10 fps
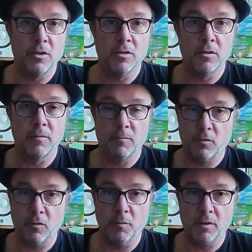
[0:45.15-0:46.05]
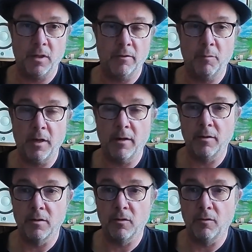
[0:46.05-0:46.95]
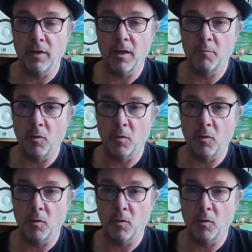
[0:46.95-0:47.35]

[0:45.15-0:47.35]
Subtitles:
She's a trumpet kind of player and stuff like that.